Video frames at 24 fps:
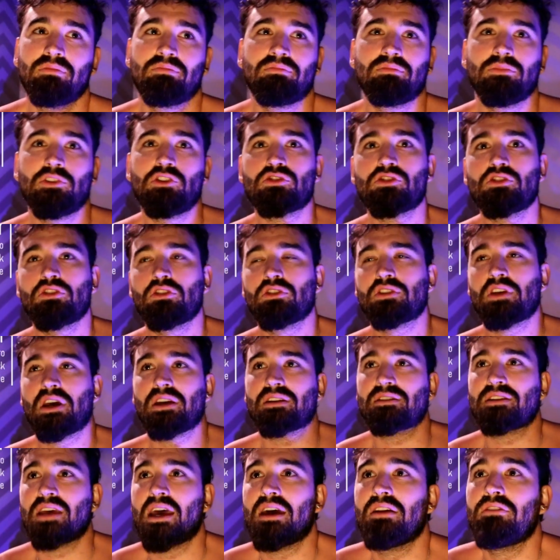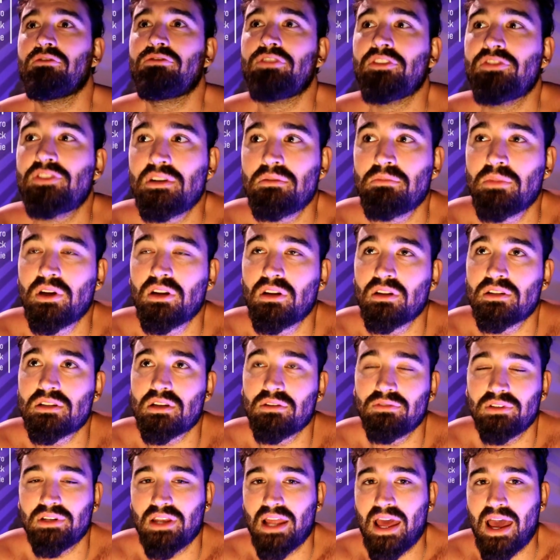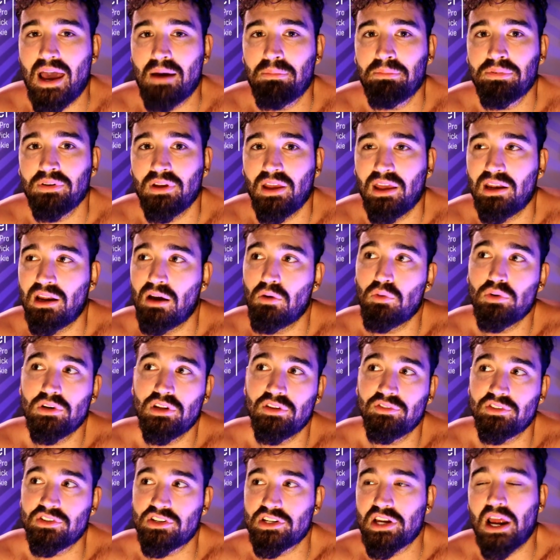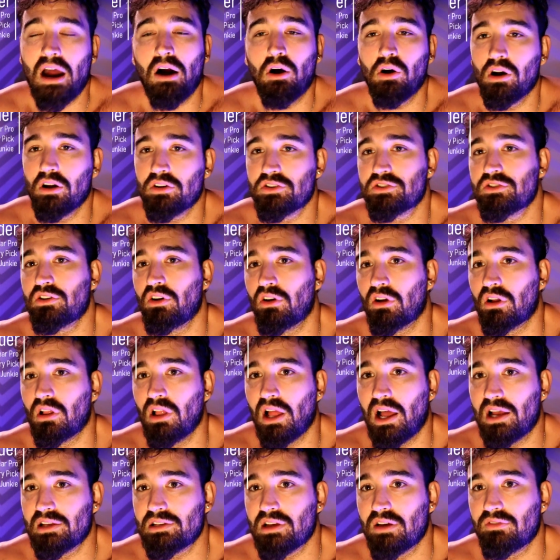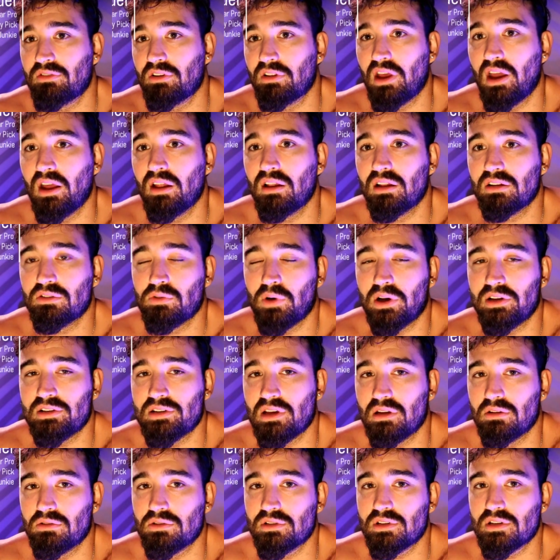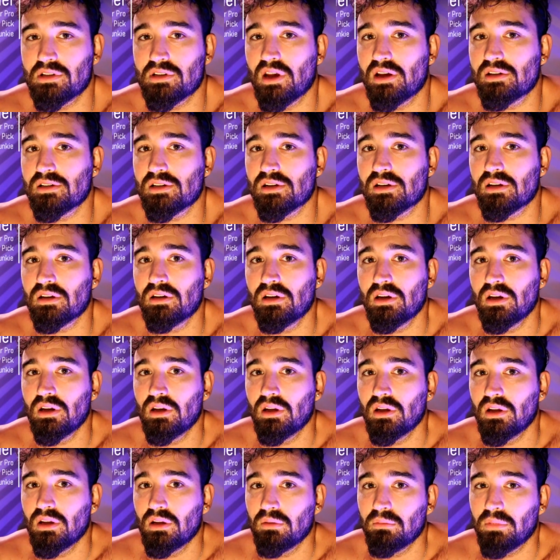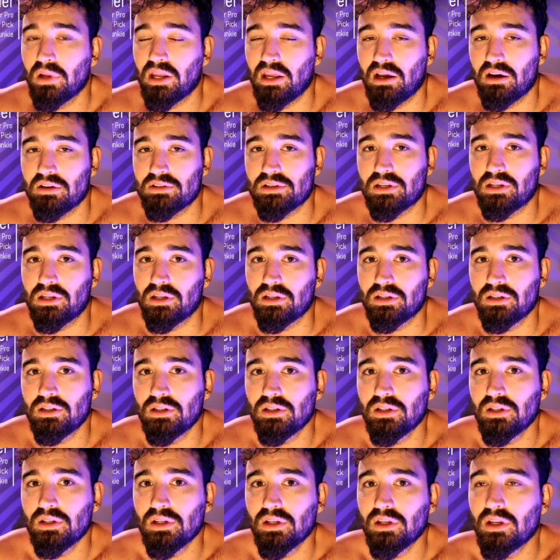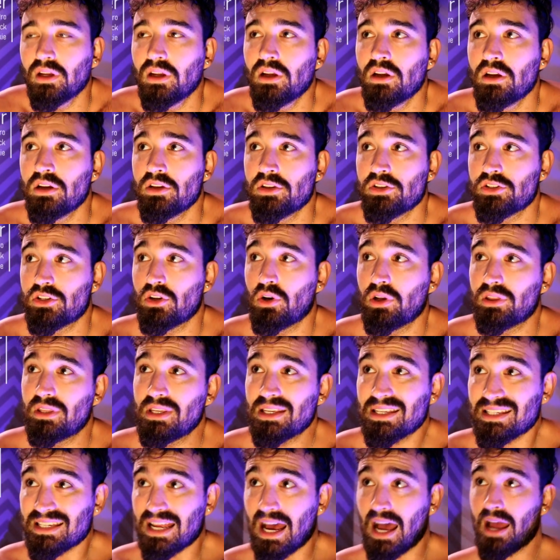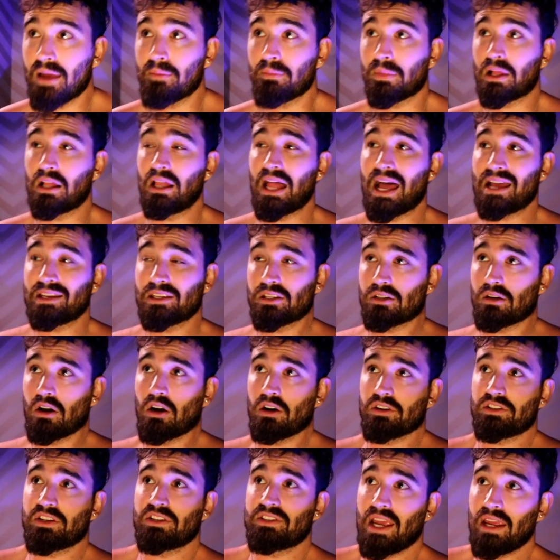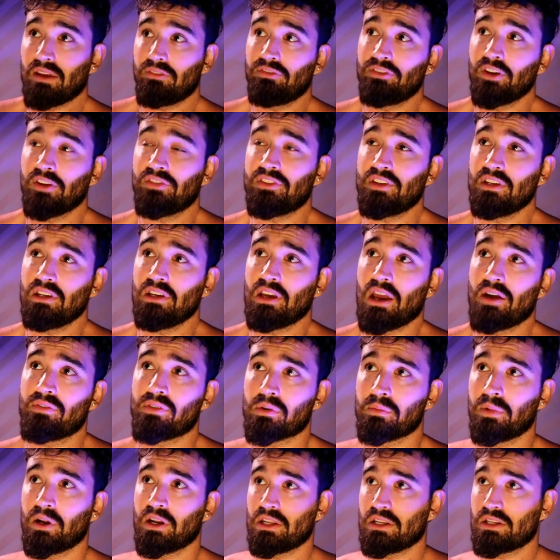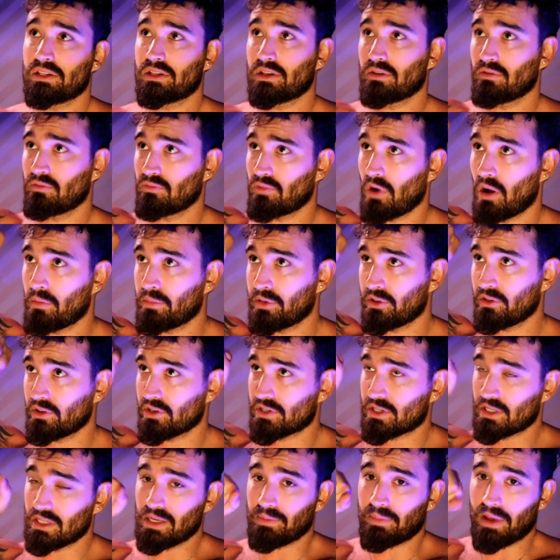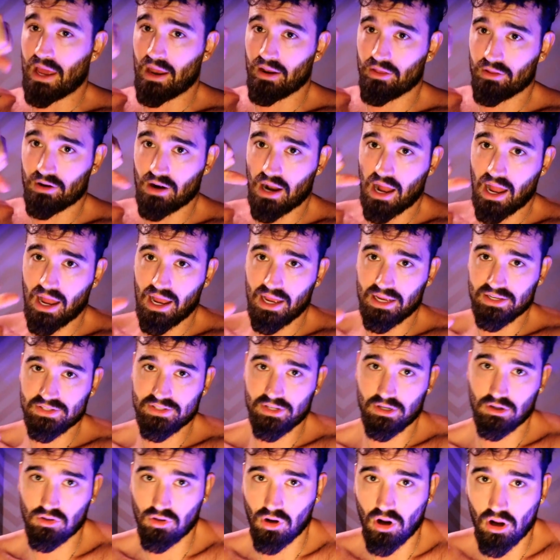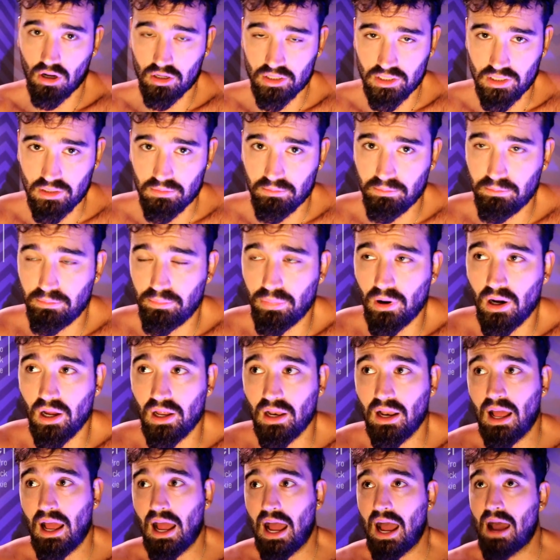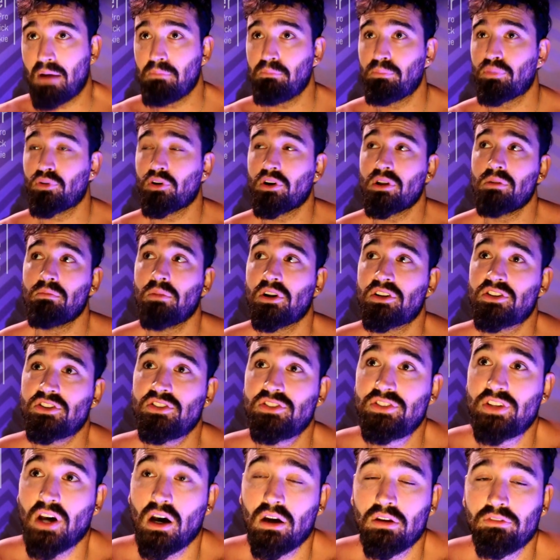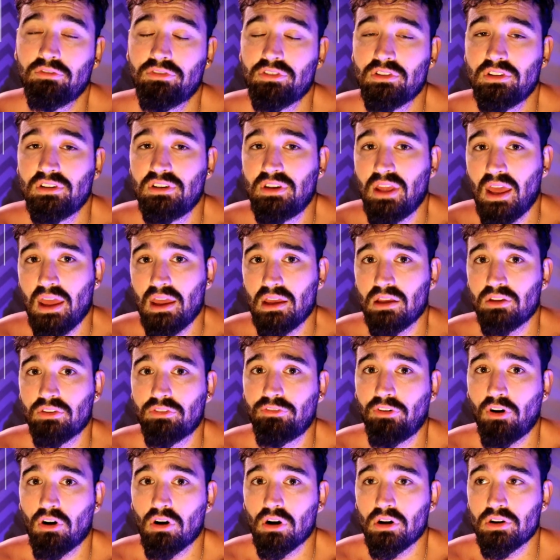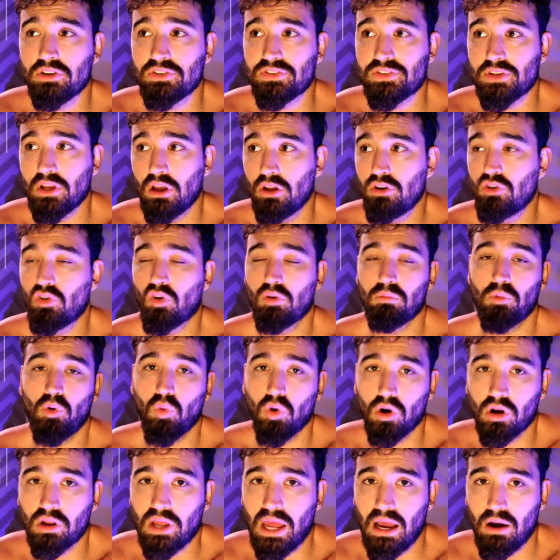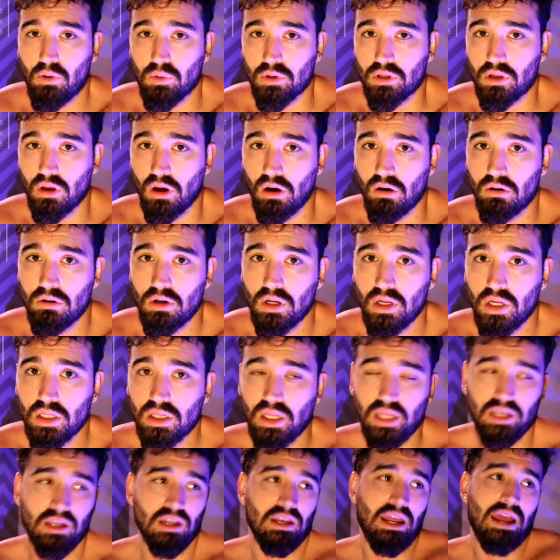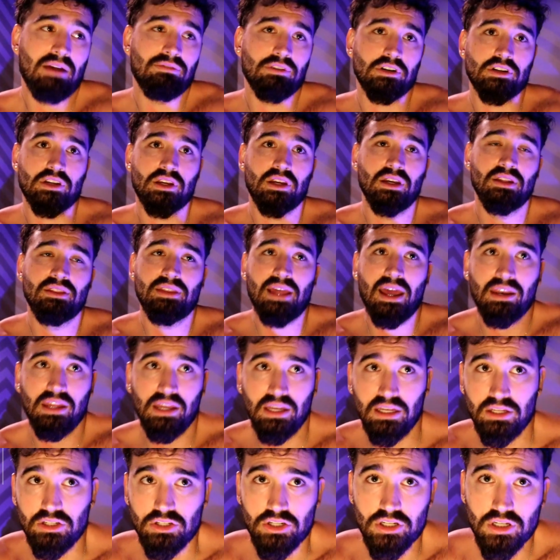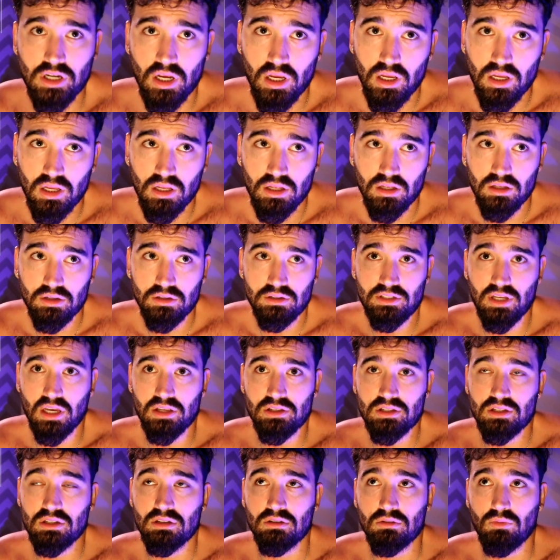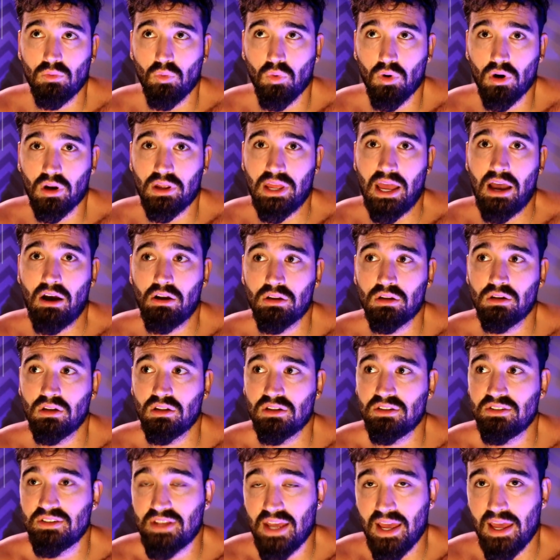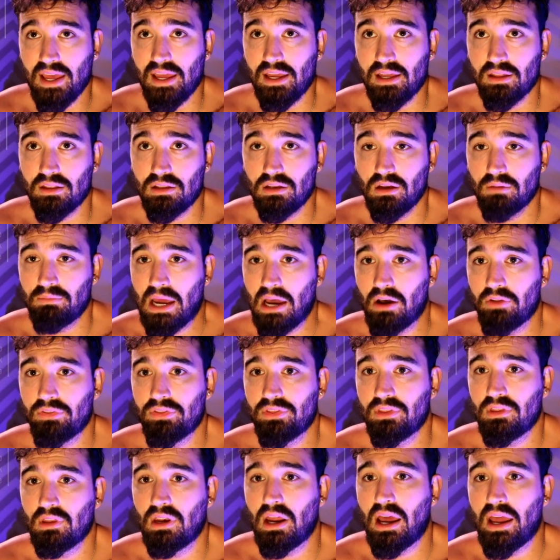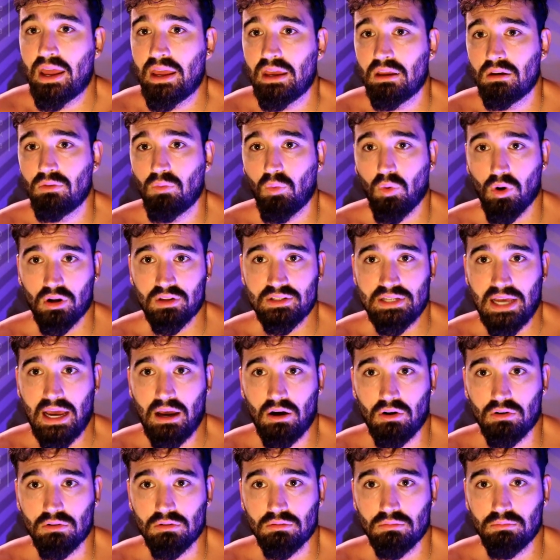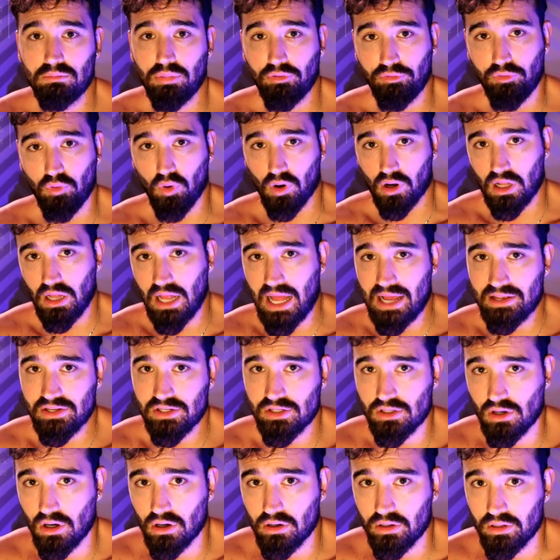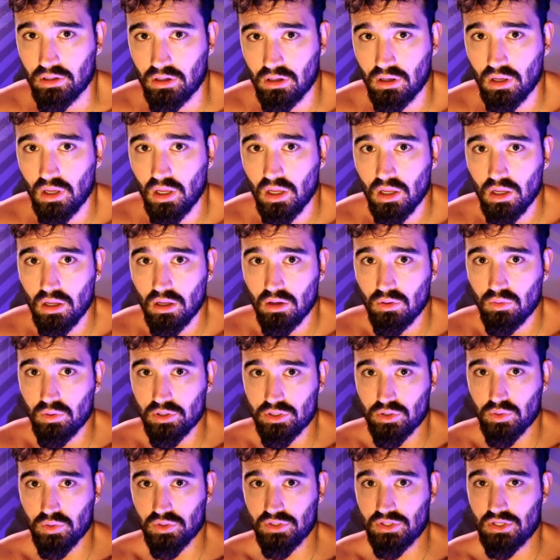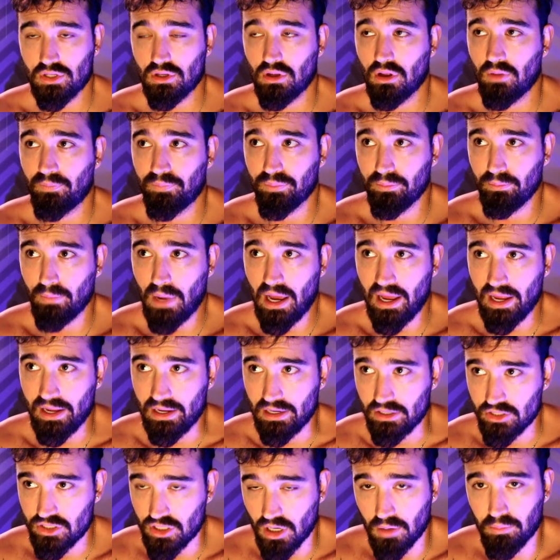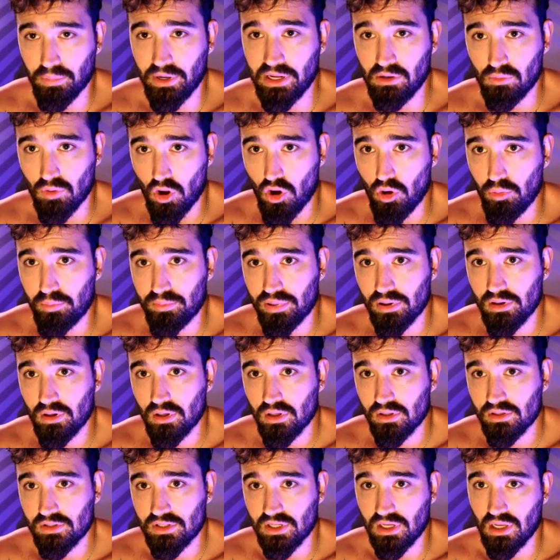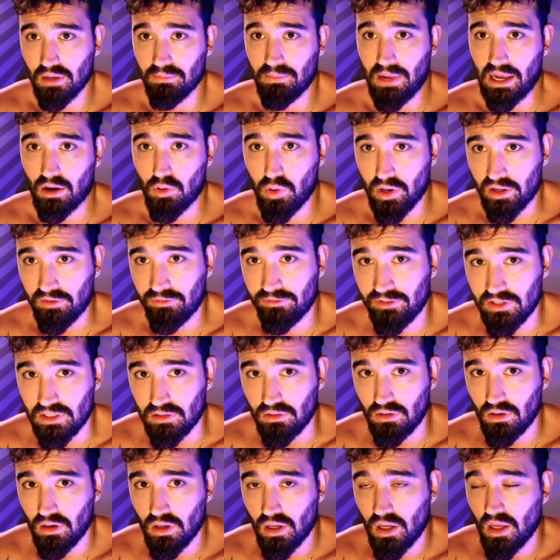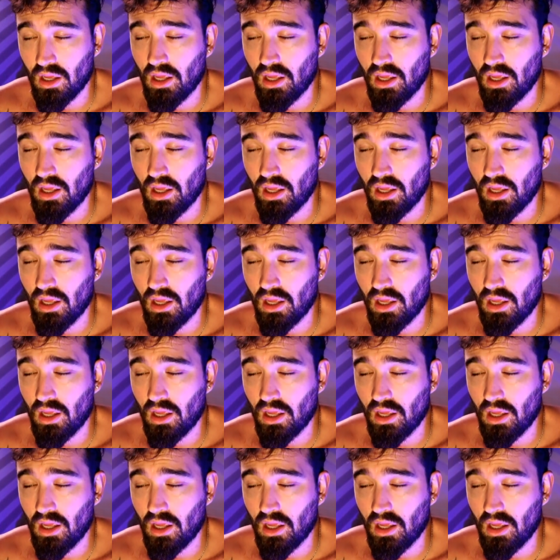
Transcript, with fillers: Usually it was like 10, 15 minutes of a nap, and I wouldn't even shower. I'd just go to class after that. That's why I said it was disgusting. But hey, I was a kid. So at this time, class starts. It's 8:50. Everybody's rubbing the sleep out of their eyes. They're groggy, but I'm pretty much done for the day as far as a normal workout would go. Like an average kid that age doesn't work out in a day the amount that I had worked out before class started, which was my jumping rope to get my quick feet